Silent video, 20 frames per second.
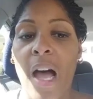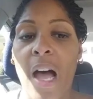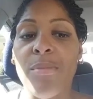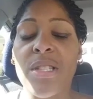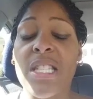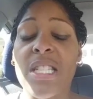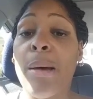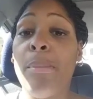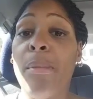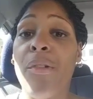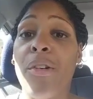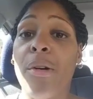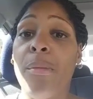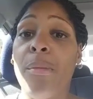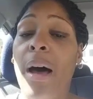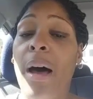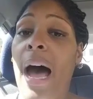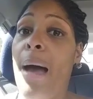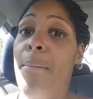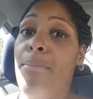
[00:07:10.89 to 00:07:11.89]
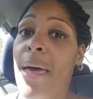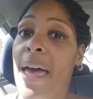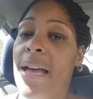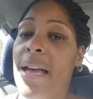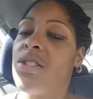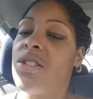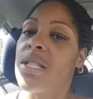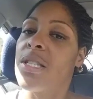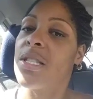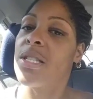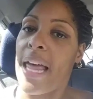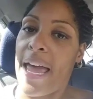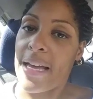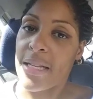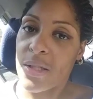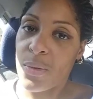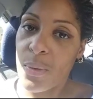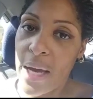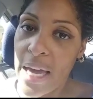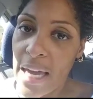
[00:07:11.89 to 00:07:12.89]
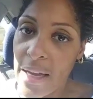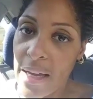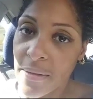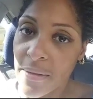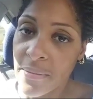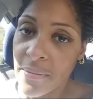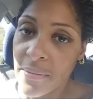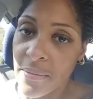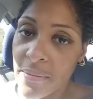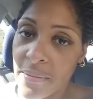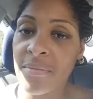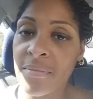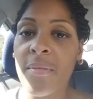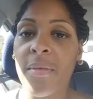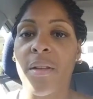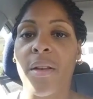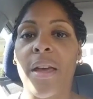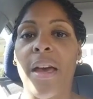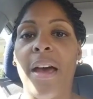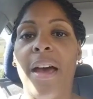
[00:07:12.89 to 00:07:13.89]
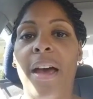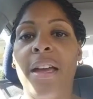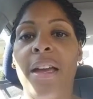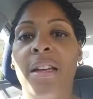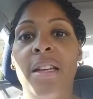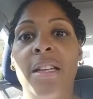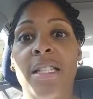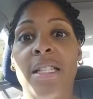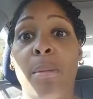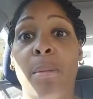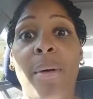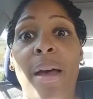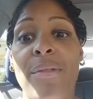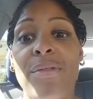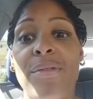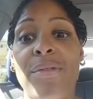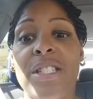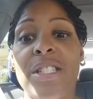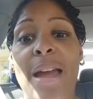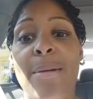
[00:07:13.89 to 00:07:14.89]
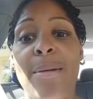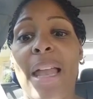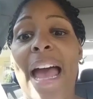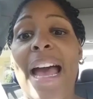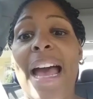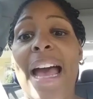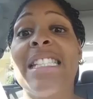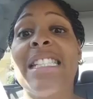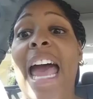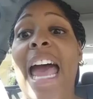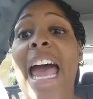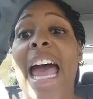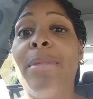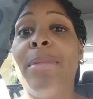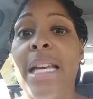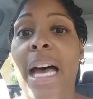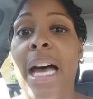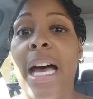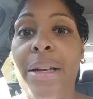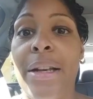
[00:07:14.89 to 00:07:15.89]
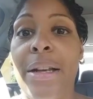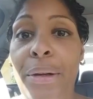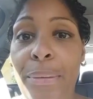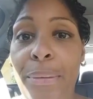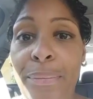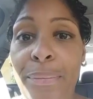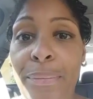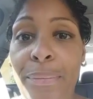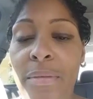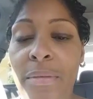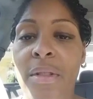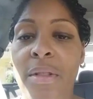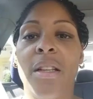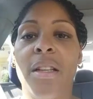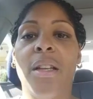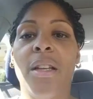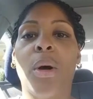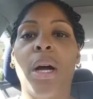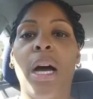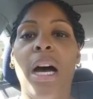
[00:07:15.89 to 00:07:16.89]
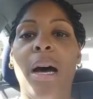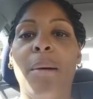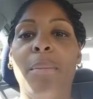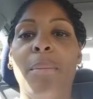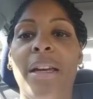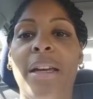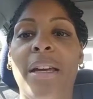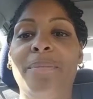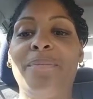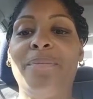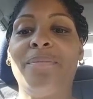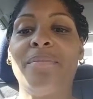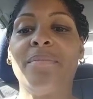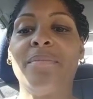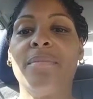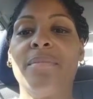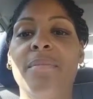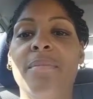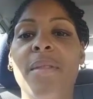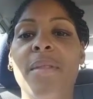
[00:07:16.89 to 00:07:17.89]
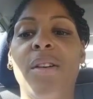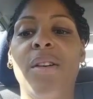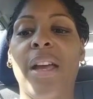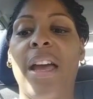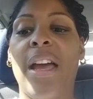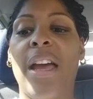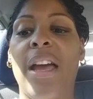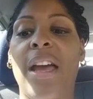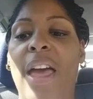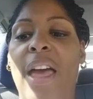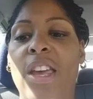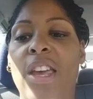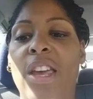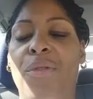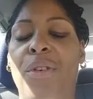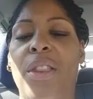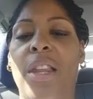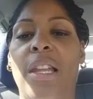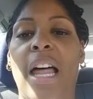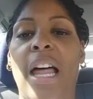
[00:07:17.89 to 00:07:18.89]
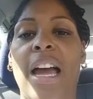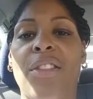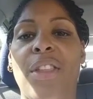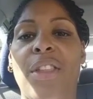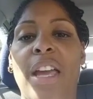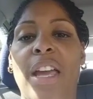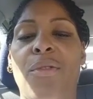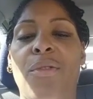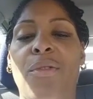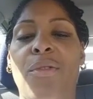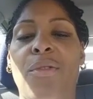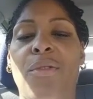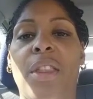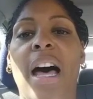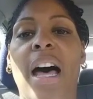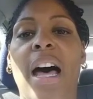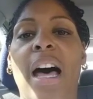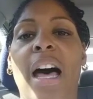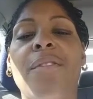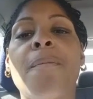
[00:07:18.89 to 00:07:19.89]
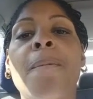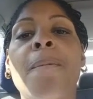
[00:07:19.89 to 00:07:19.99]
Some of them I met just last week. Okay, some of them have the same last name as I do. No comment. Okay, thank you for the like, thank you for the love.